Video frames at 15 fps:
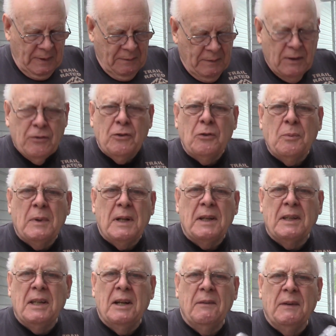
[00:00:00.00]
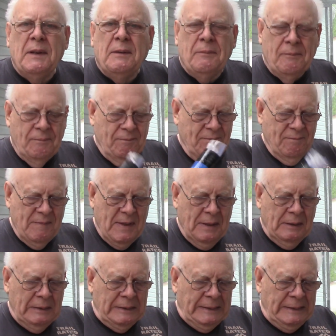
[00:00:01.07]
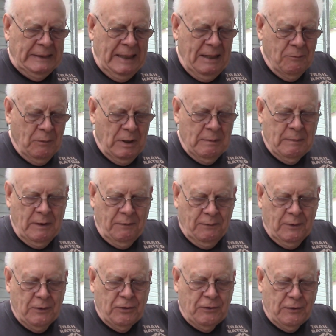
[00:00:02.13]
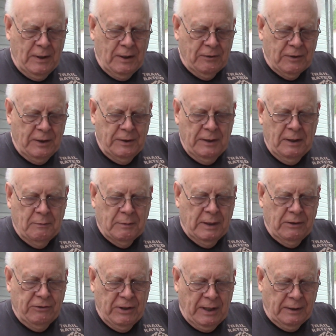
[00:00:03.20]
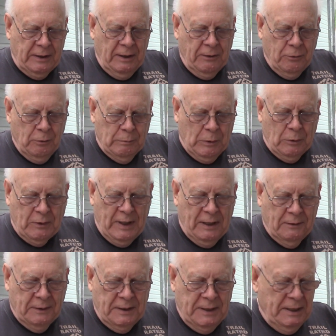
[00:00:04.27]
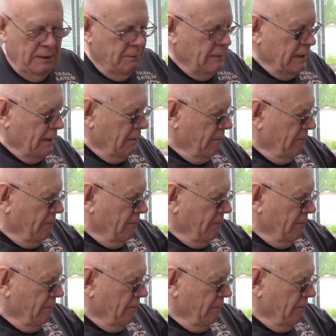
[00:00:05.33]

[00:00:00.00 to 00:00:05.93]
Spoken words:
this is what I carried, and one of my first things I did when I checked into a motel in the evening,